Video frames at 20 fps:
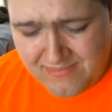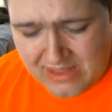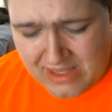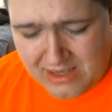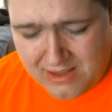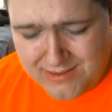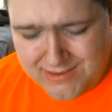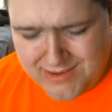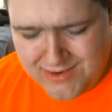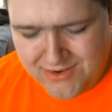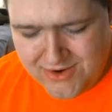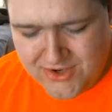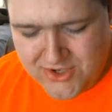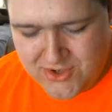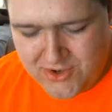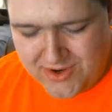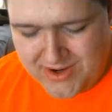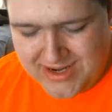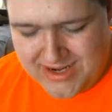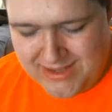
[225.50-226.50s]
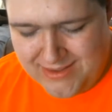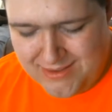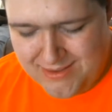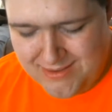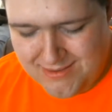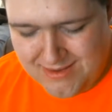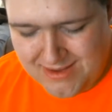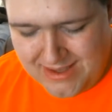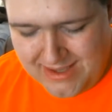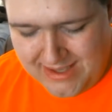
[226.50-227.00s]
Siri
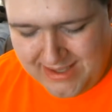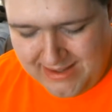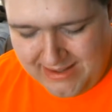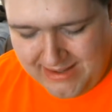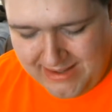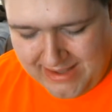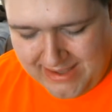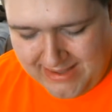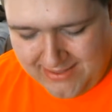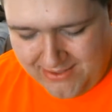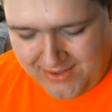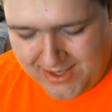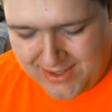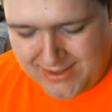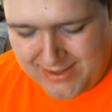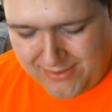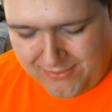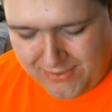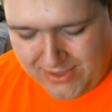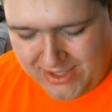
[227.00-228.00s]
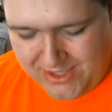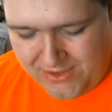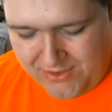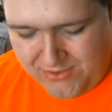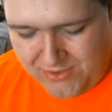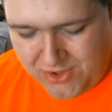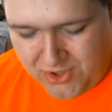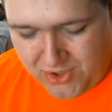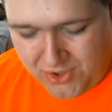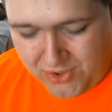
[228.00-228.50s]
shortcuts. It looks at what
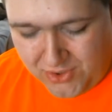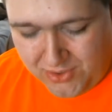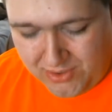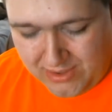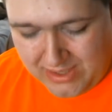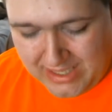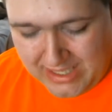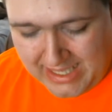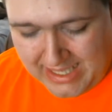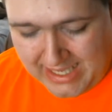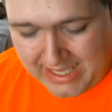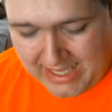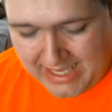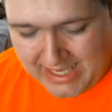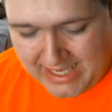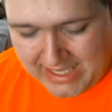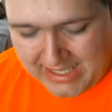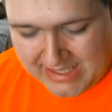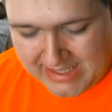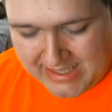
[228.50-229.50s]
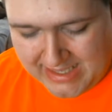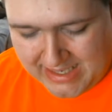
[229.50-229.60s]
you do, and